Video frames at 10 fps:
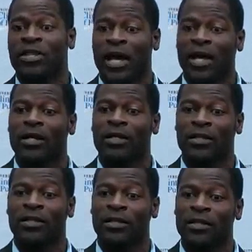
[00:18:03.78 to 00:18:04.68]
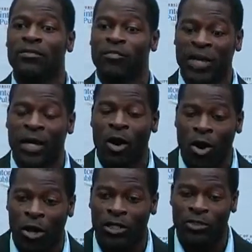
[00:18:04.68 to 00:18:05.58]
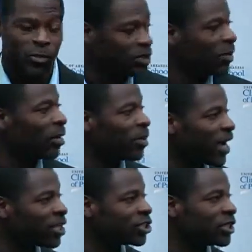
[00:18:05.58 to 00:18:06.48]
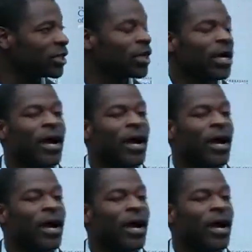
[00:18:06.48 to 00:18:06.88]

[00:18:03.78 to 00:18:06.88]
me that being an artist was my passion.